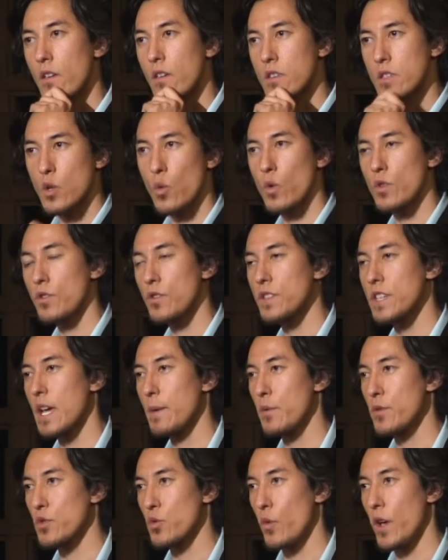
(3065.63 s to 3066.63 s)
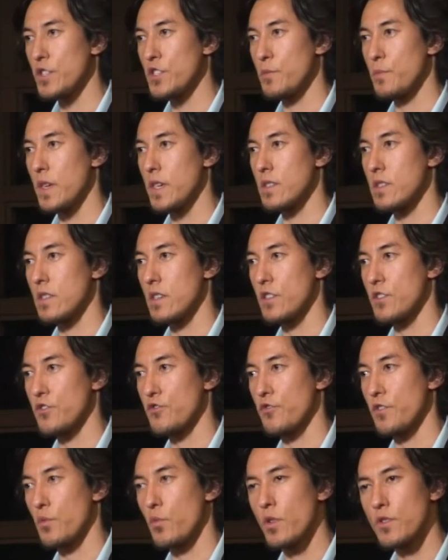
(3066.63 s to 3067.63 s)
So, what are examples of waging peace in
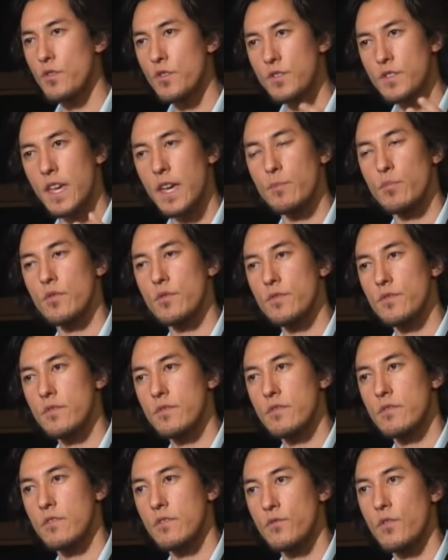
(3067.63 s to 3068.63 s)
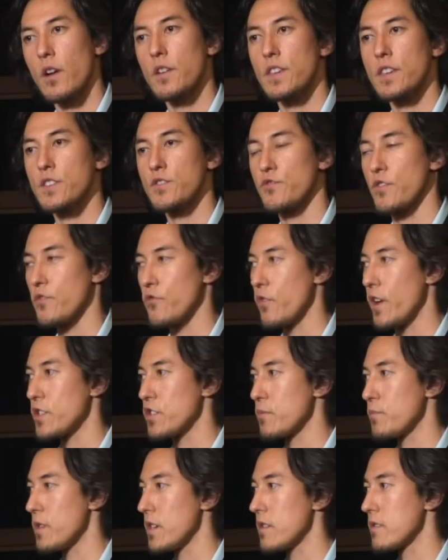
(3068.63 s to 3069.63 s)
history? What are examples throughout history of
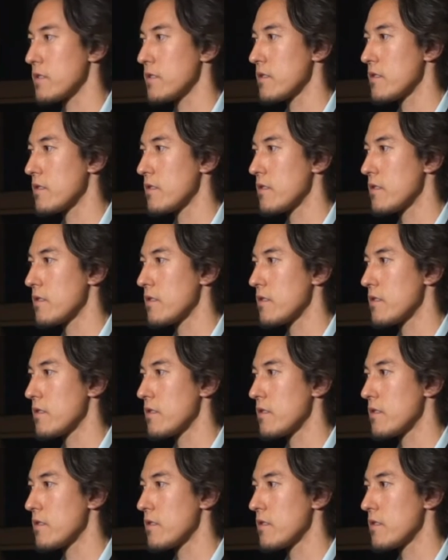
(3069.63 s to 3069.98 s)
waging peace?